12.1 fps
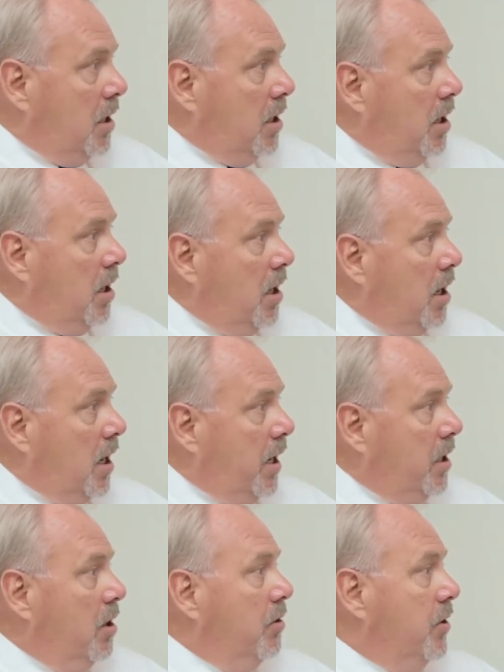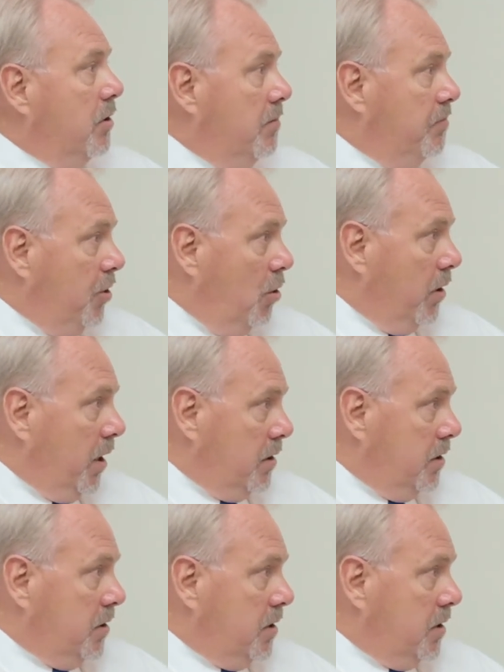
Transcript: I know they're employers